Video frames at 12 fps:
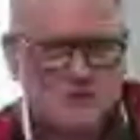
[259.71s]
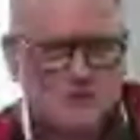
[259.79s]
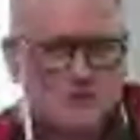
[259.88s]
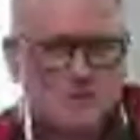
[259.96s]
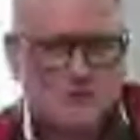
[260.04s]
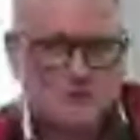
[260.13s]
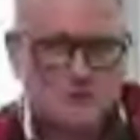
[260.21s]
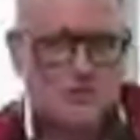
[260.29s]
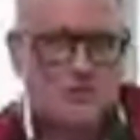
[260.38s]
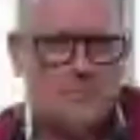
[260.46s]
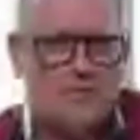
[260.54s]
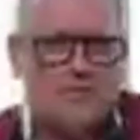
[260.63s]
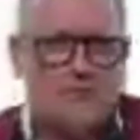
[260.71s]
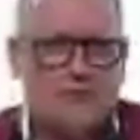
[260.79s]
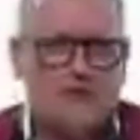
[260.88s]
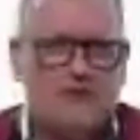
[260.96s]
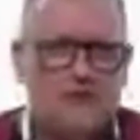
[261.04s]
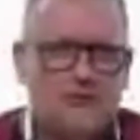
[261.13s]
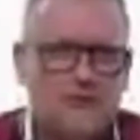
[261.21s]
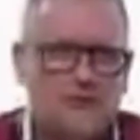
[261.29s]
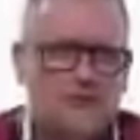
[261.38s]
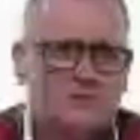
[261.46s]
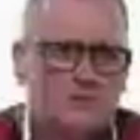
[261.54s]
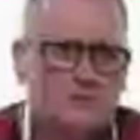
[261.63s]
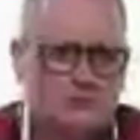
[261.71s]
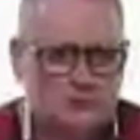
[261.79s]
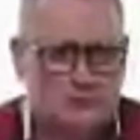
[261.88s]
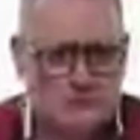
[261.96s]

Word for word: what the company is really doing to, to,